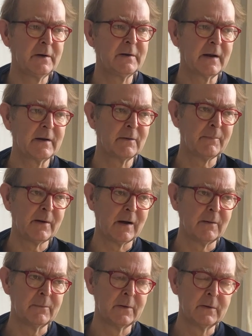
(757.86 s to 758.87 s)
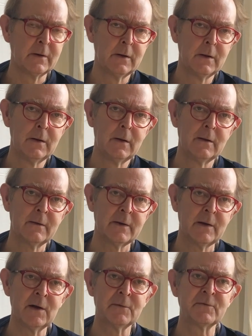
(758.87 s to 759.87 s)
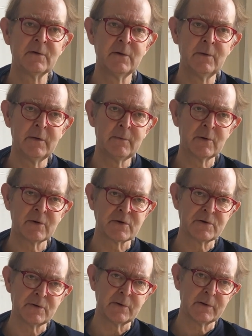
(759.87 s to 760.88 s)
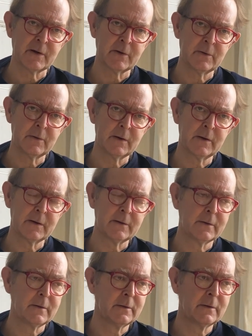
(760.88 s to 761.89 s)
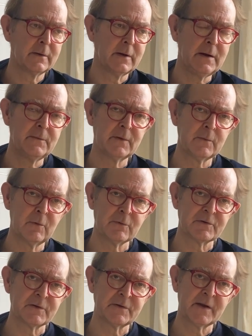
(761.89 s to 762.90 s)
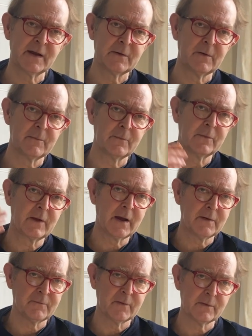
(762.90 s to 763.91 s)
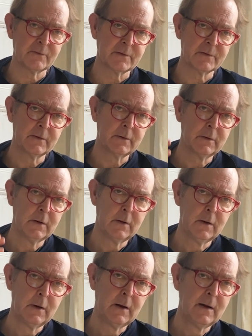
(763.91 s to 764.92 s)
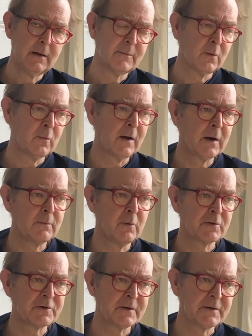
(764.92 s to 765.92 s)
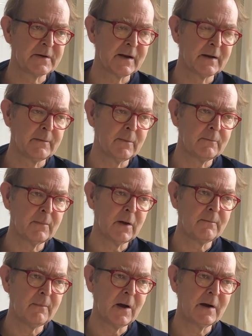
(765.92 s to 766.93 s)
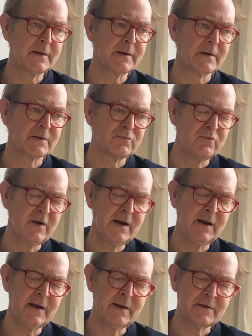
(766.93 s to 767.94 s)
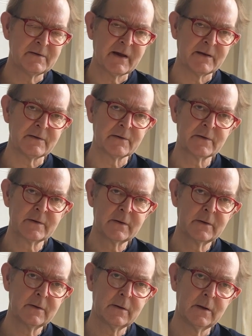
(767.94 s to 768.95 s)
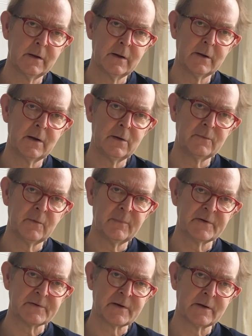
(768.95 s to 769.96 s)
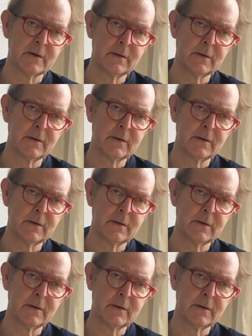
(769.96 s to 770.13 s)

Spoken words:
down the pub, the afternoon in my studio, and the evening watching telly with the headphones. But while I'm watching a telly, my mind gets really intense and over busy.